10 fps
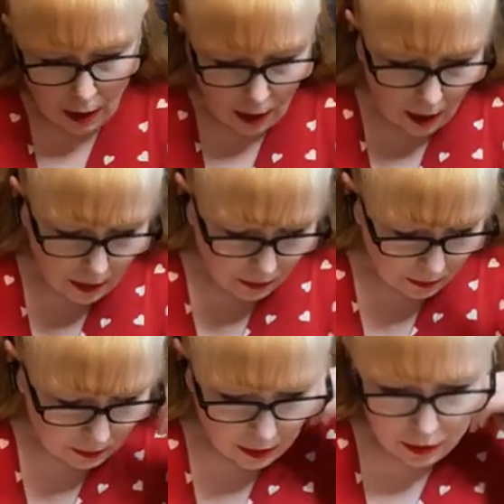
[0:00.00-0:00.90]
I will
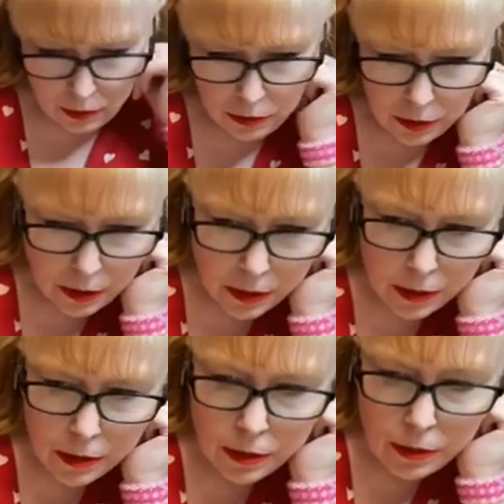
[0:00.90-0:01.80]
be using